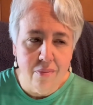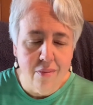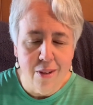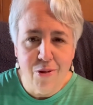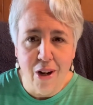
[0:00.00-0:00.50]

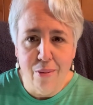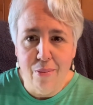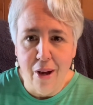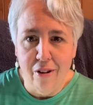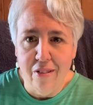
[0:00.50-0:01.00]
I'm trying to be
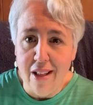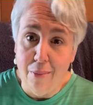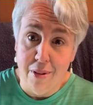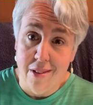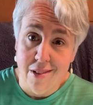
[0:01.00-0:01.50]
better at that,
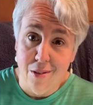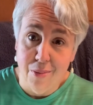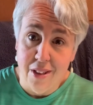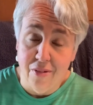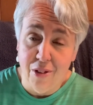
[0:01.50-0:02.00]
but it's a little
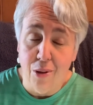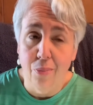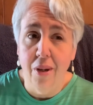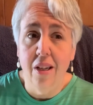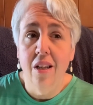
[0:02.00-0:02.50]
bit difficult.
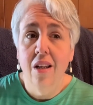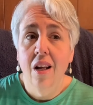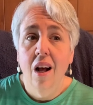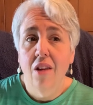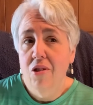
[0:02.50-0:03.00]
But
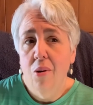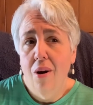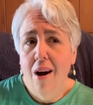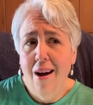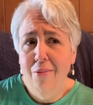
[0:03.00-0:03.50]
so
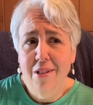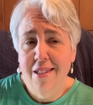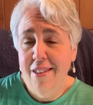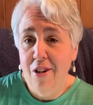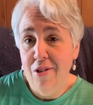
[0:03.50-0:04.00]
I would
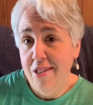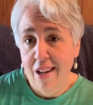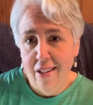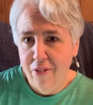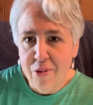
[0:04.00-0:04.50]
sit there and
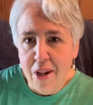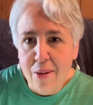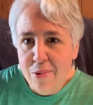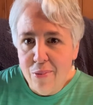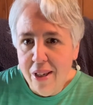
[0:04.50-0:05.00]
say a few
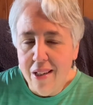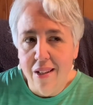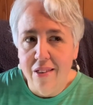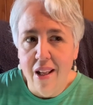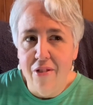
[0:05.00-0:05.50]
times a week
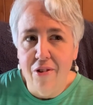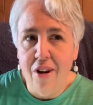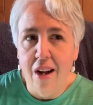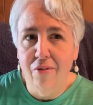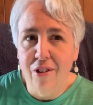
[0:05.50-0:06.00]
and, and they're
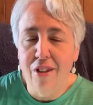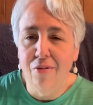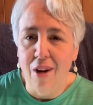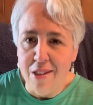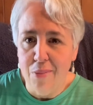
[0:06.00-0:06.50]
not really
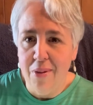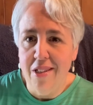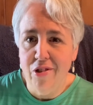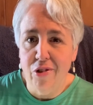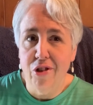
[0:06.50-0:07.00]

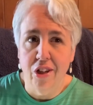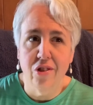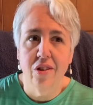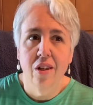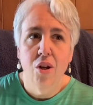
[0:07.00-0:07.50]
recipes. They're
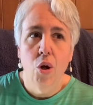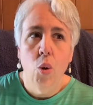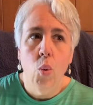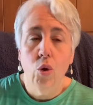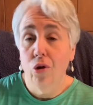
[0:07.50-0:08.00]
just
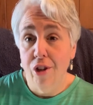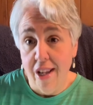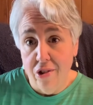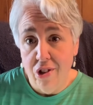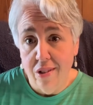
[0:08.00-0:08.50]

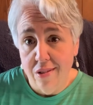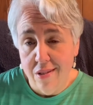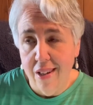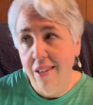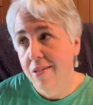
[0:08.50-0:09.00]
creations.
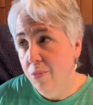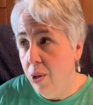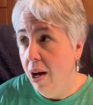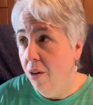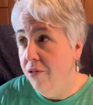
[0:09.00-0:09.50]
Like
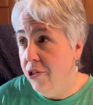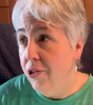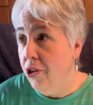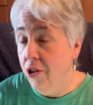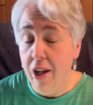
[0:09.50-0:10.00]
how often do you
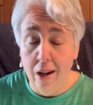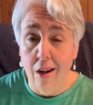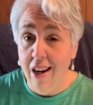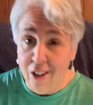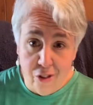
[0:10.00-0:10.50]
create?
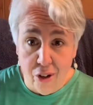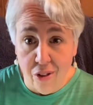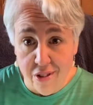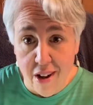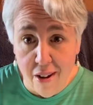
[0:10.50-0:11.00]
I create all
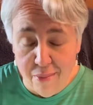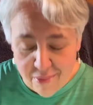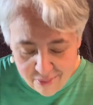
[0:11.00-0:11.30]
the time.